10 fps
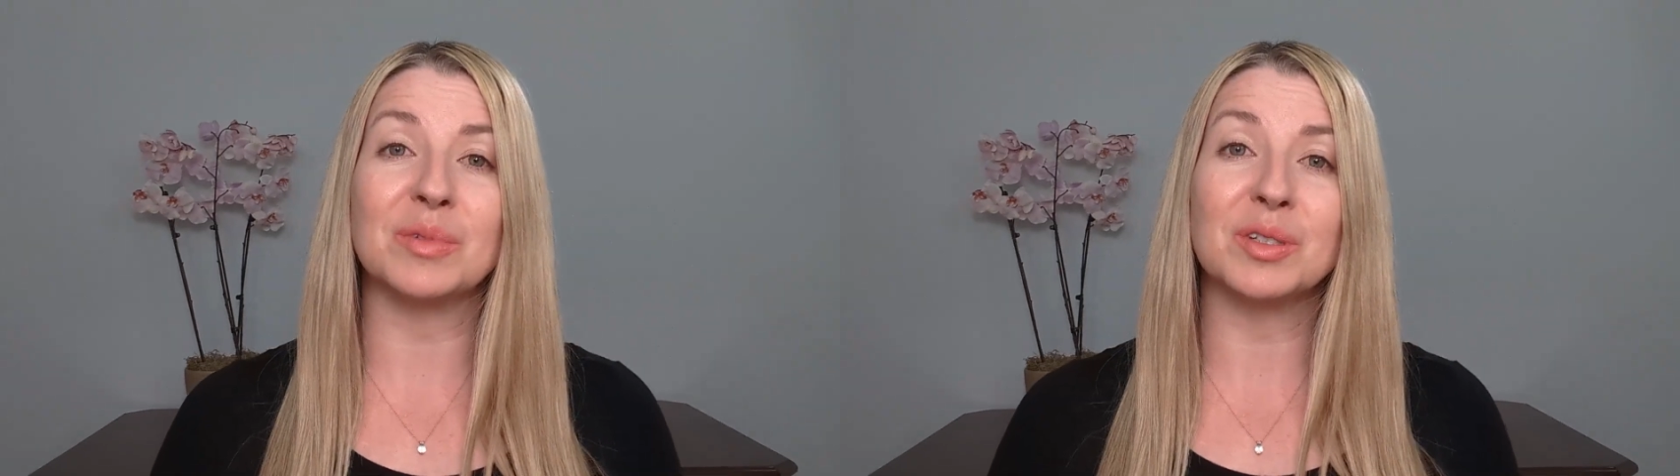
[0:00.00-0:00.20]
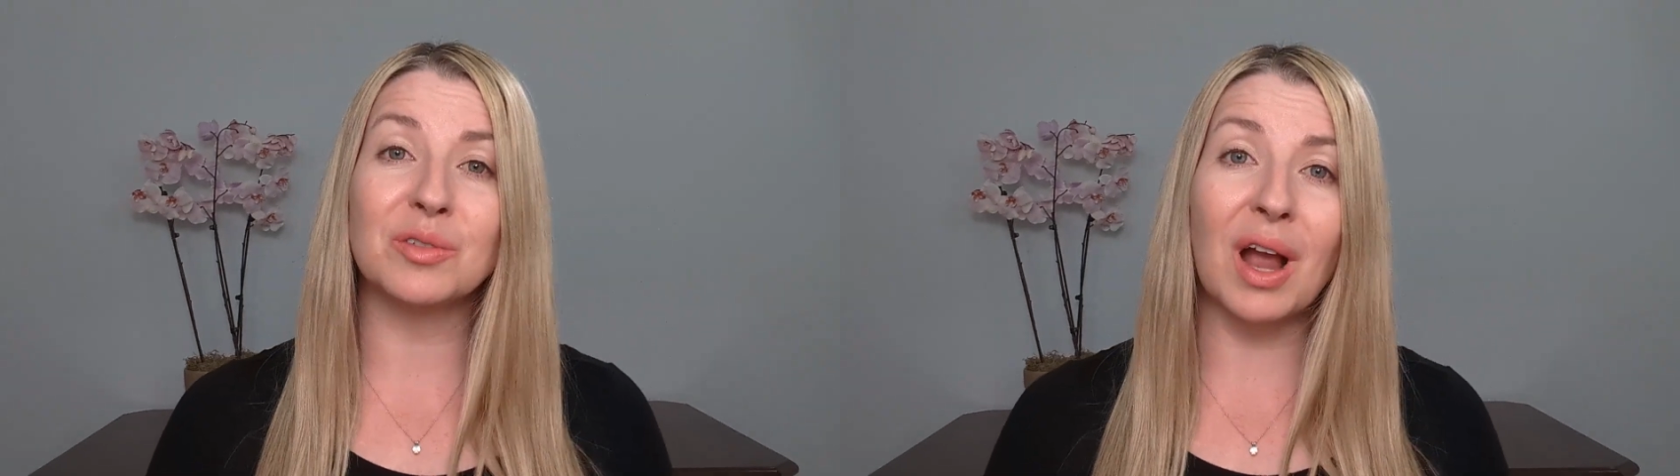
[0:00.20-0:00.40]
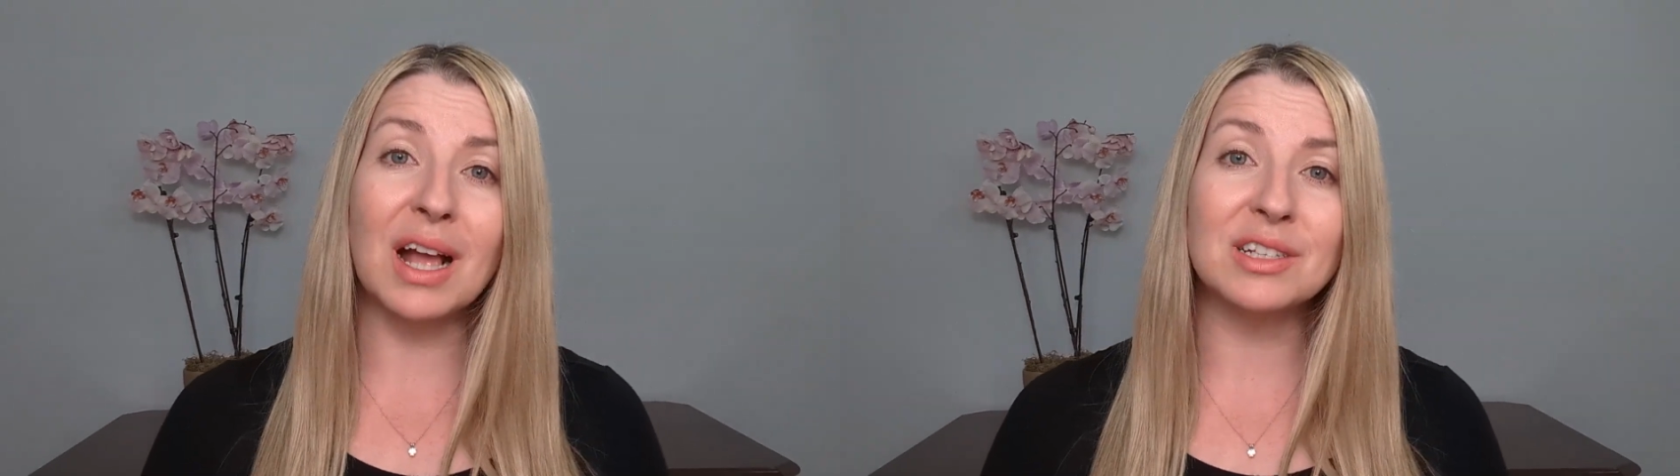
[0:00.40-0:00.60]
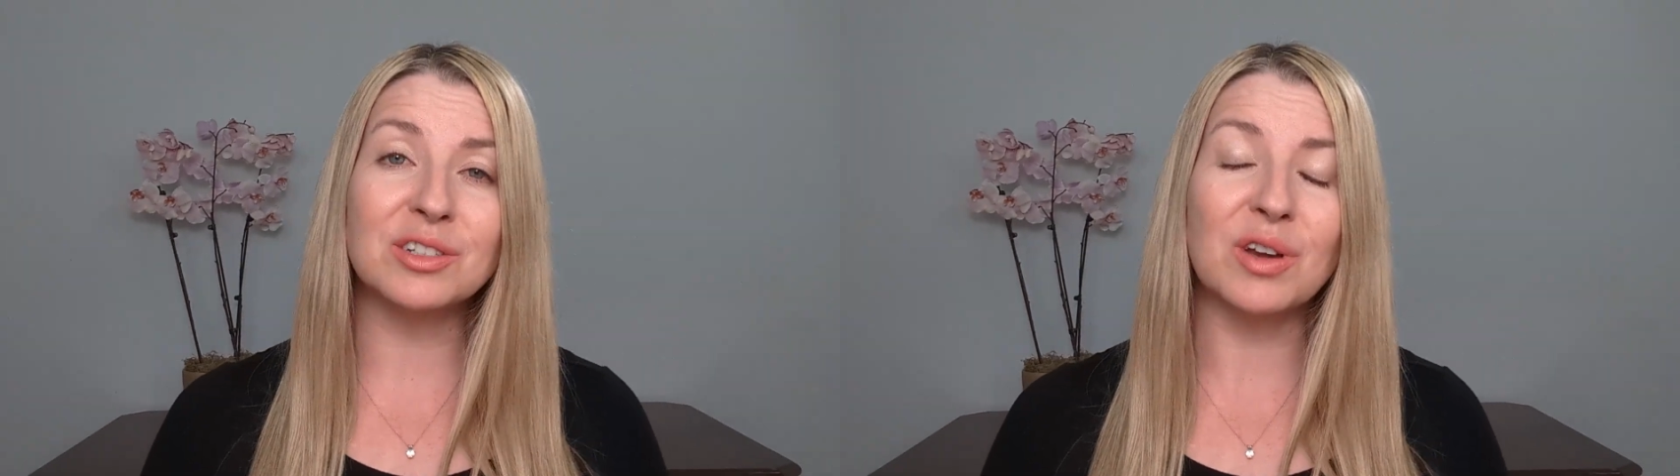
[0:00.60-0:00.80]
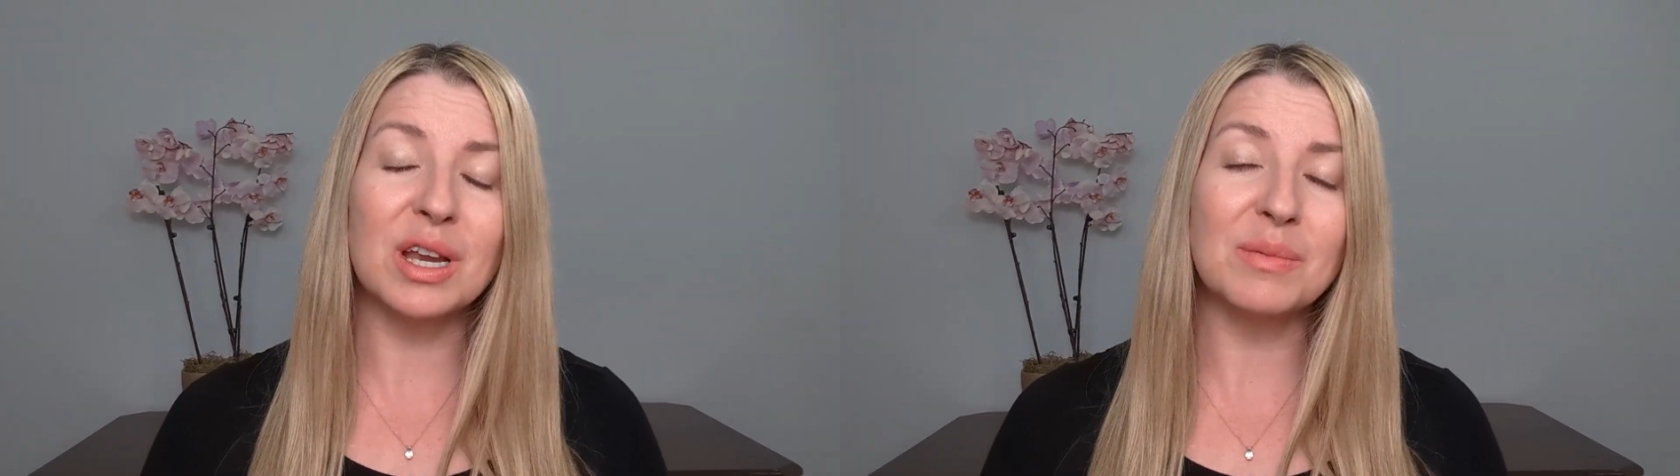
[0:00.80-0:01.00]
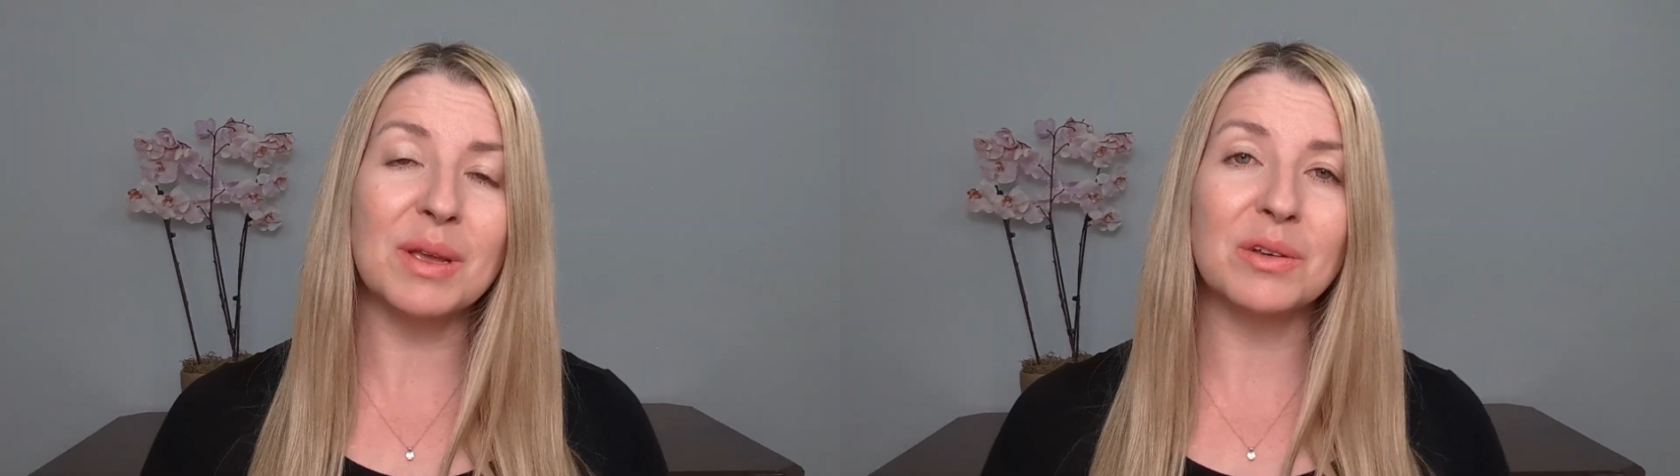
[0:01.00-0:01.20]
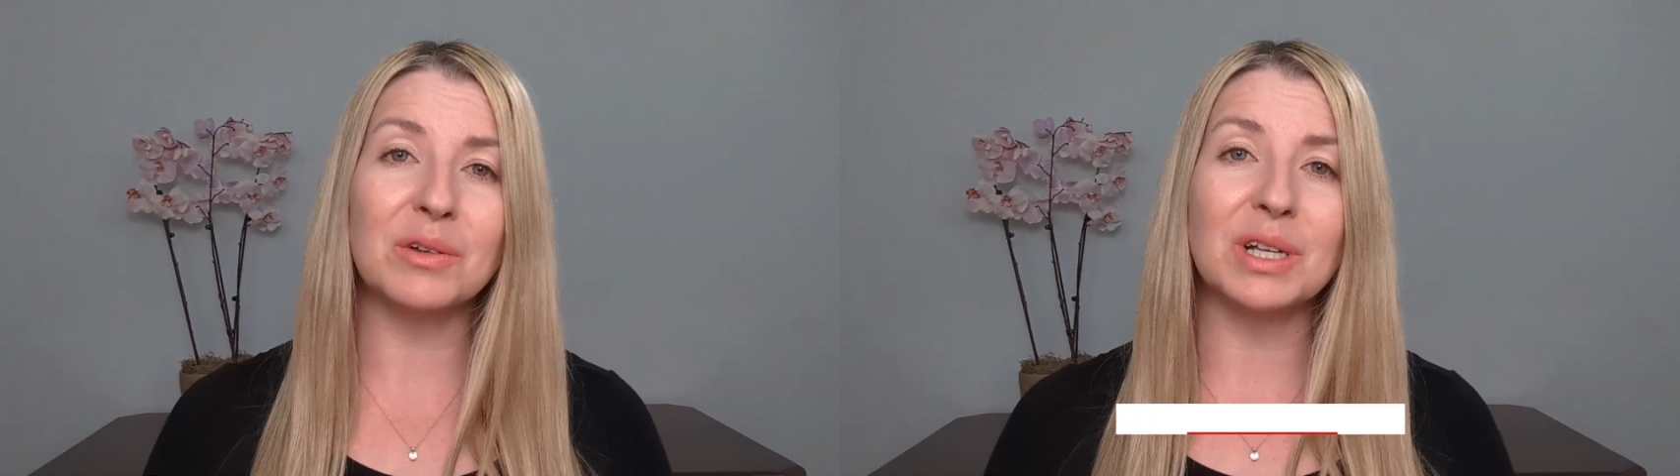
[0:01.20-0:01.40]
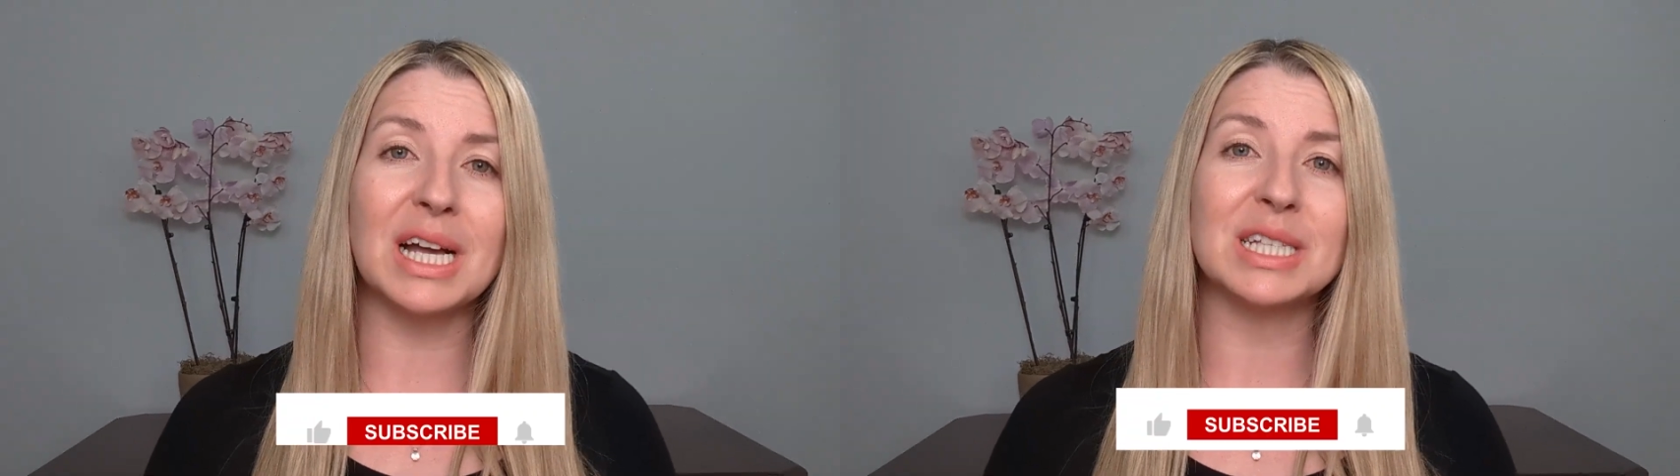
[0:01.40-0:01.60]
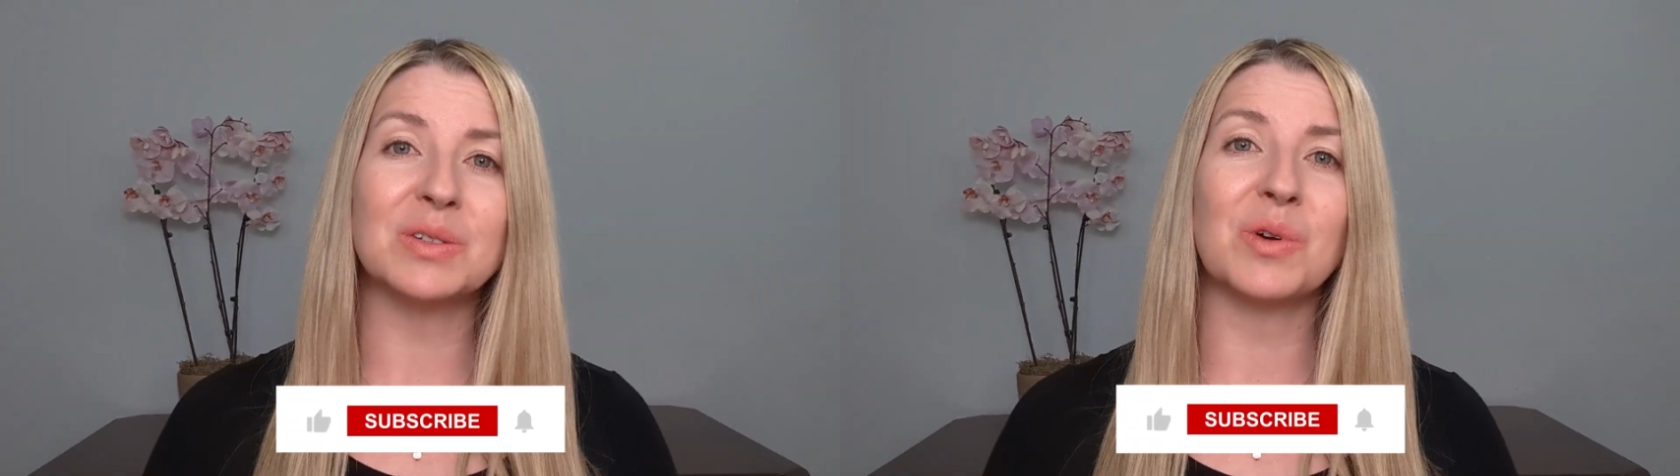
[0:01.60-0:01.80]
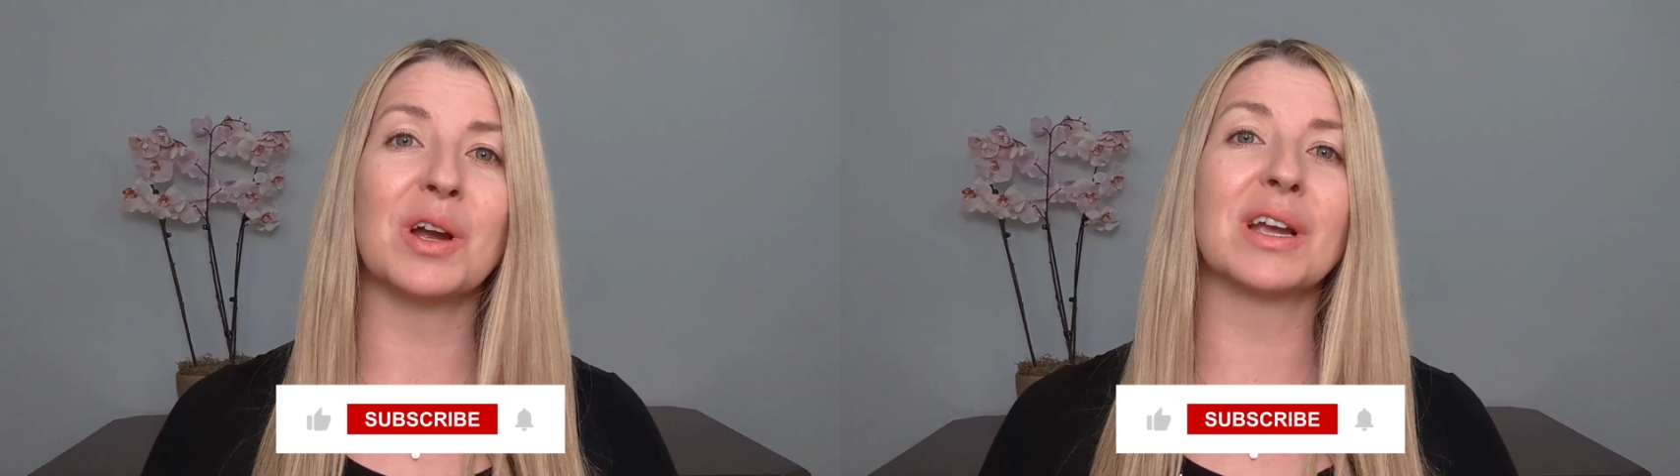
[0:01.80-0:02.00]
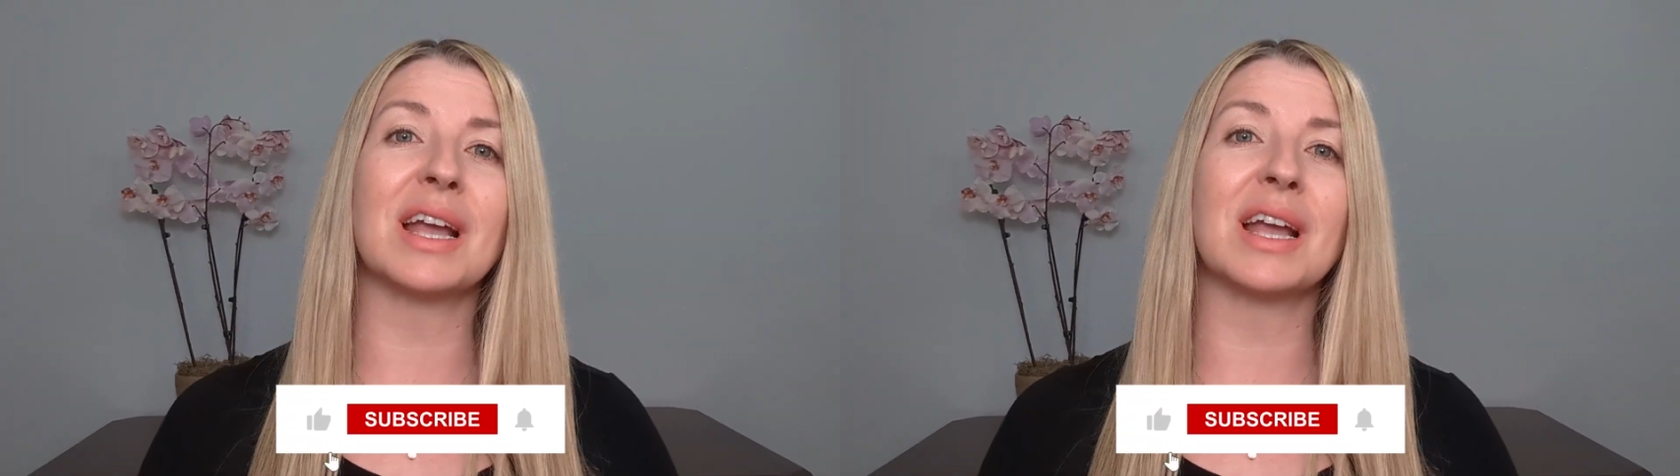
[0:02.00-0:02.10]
scratch trying to make Google Ads work,